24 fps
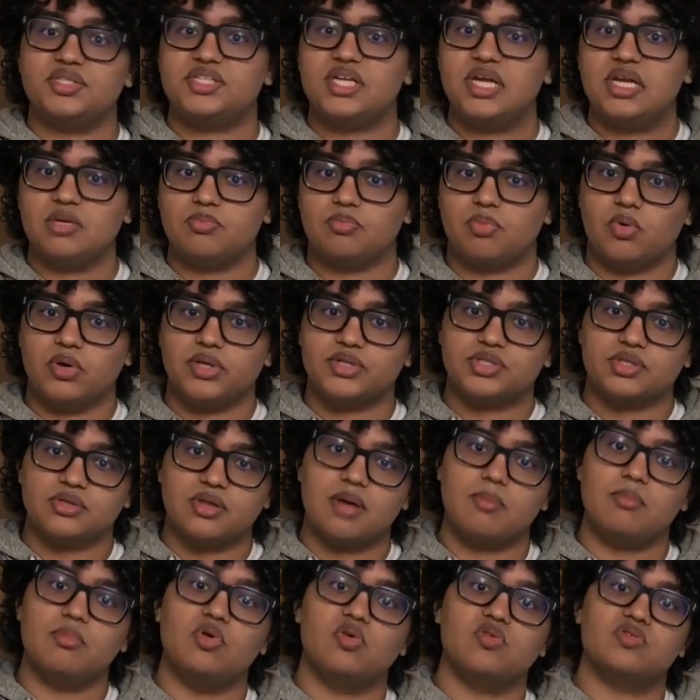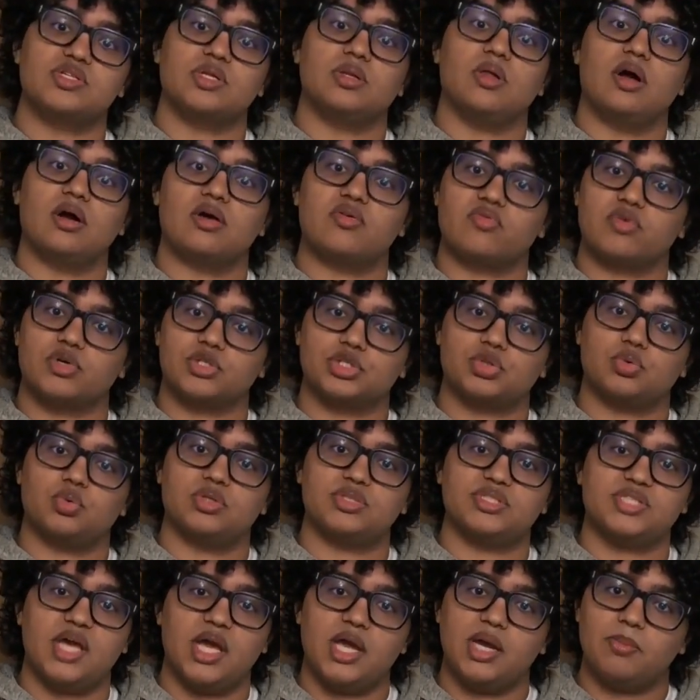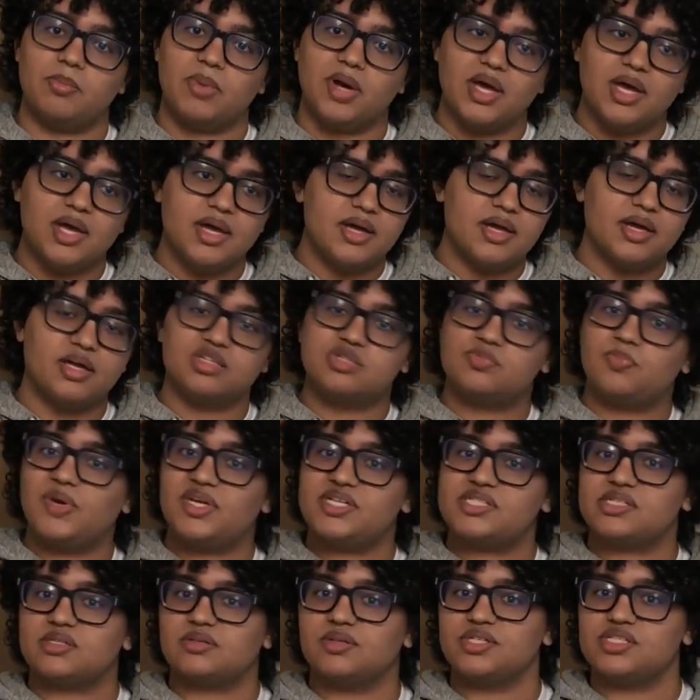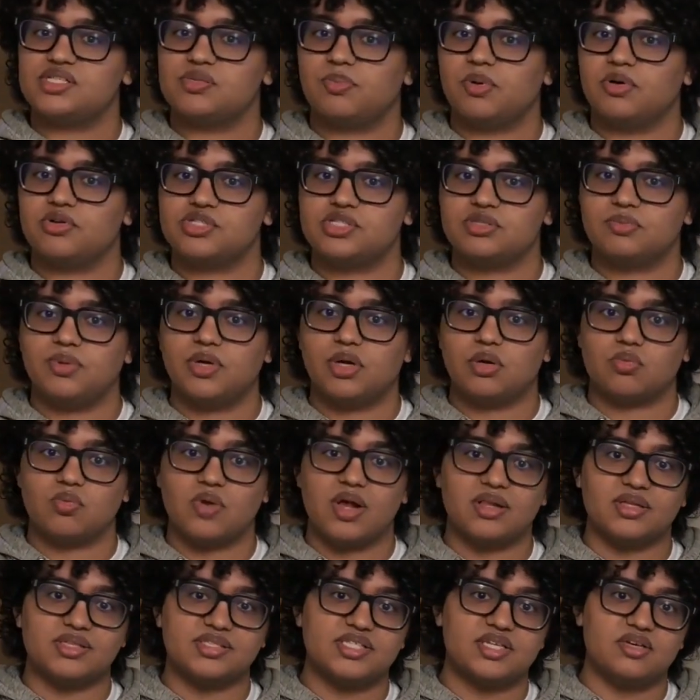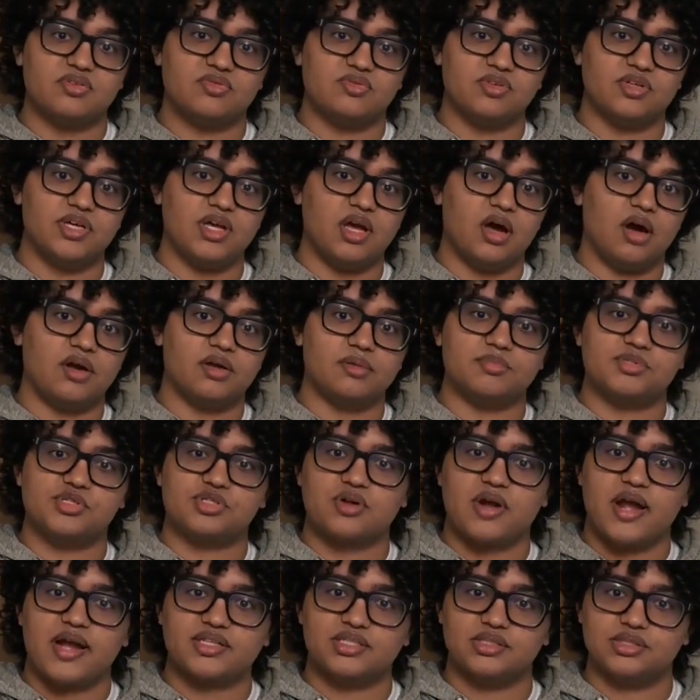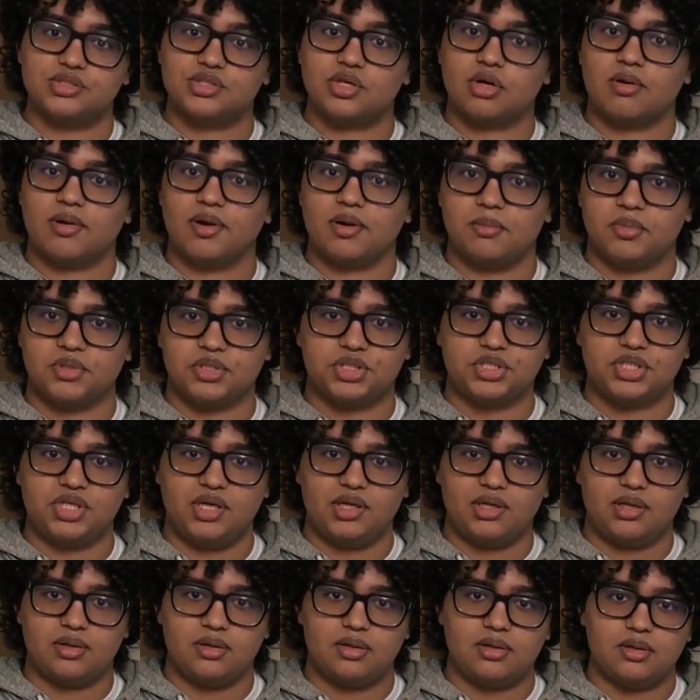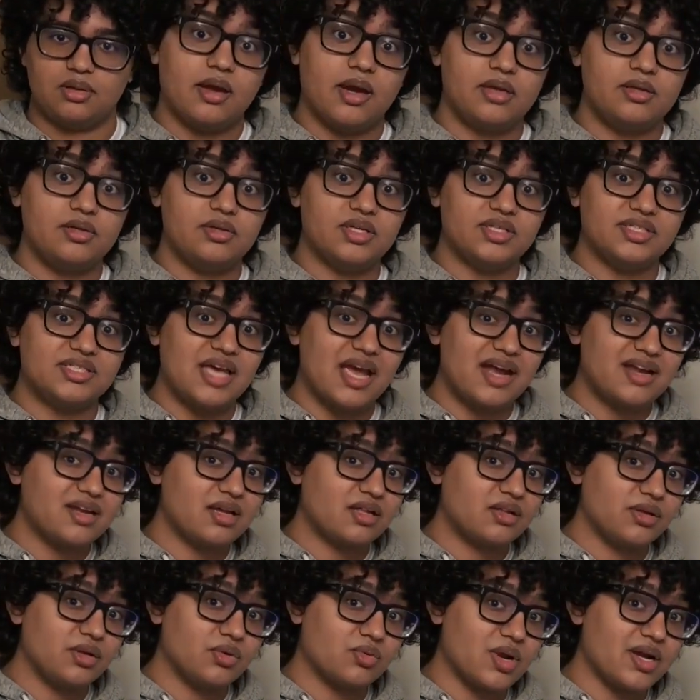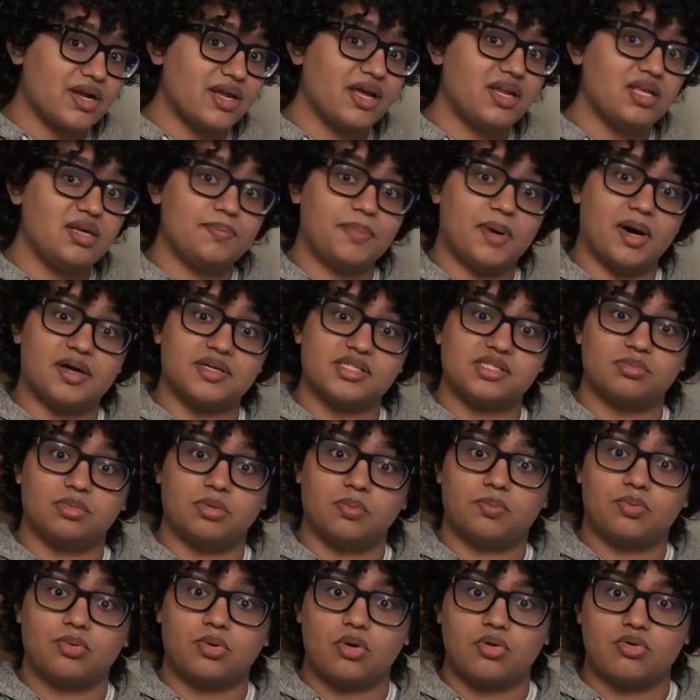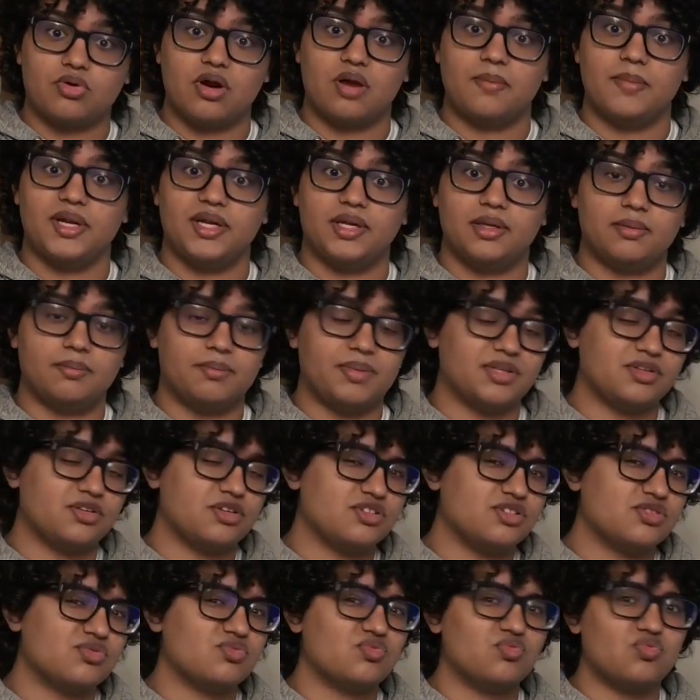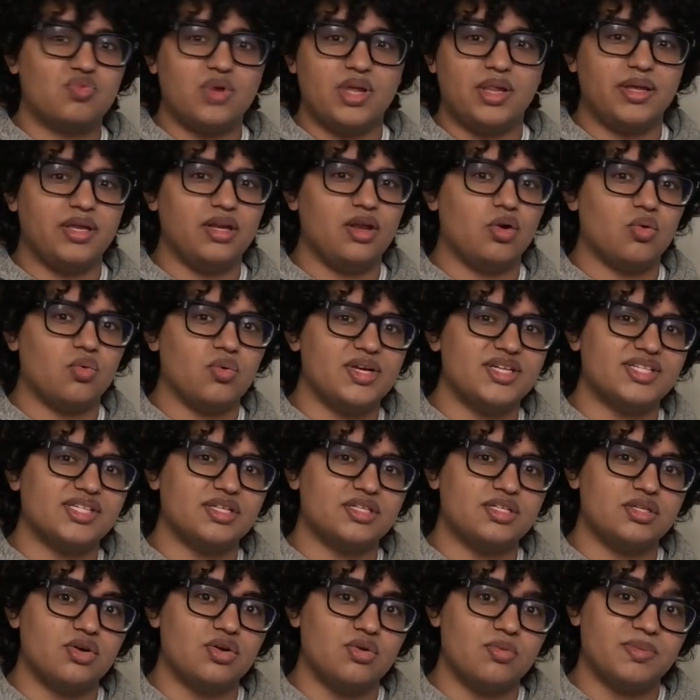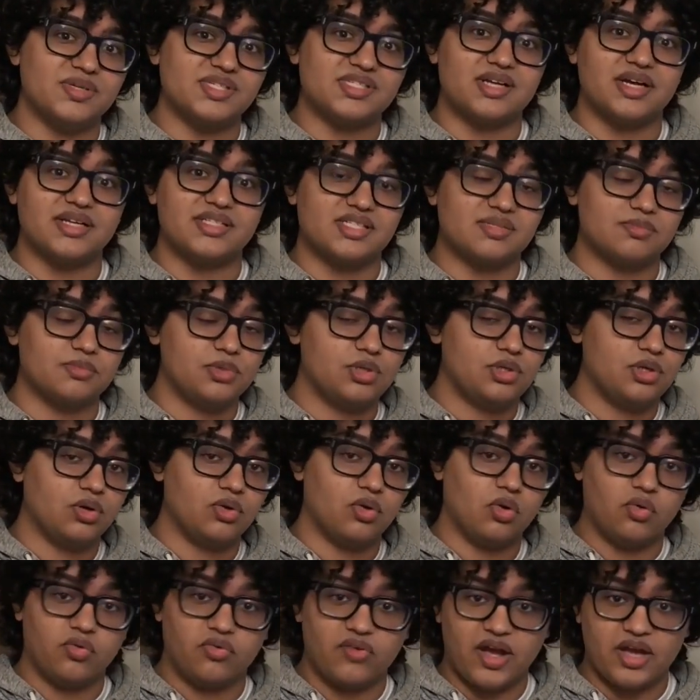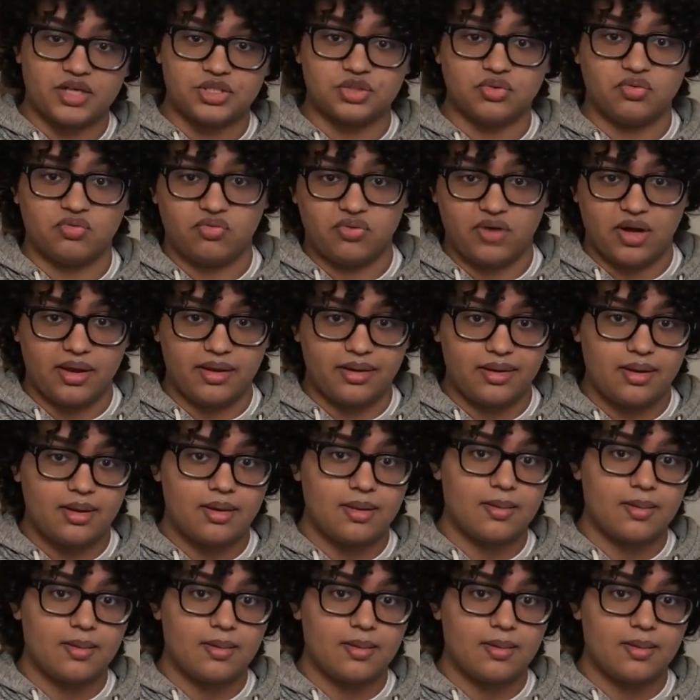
data pointer that moves along a virtual tape. It is basically supposed to be a relatively unabstracted Turing machine. And you can technically write any possible program in it, but there's really no reason to besides some good old-fashioned fun.